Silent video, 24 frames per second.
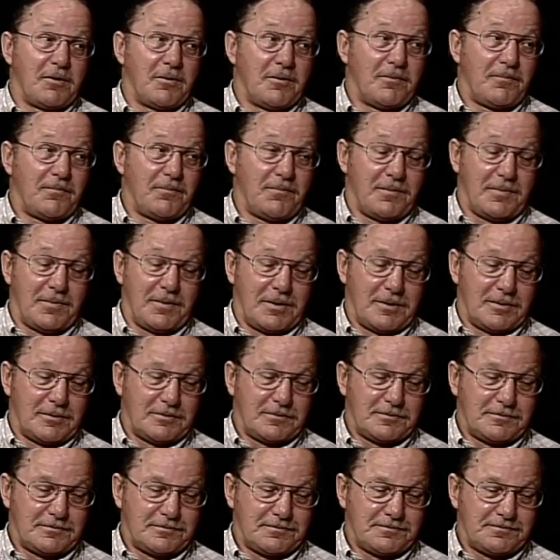And then I
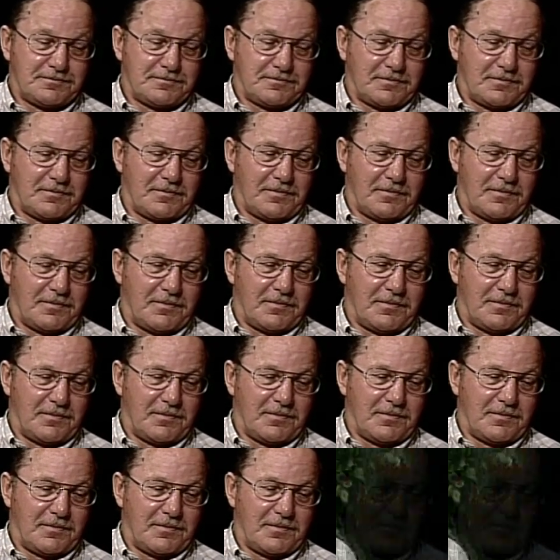did. I, I hope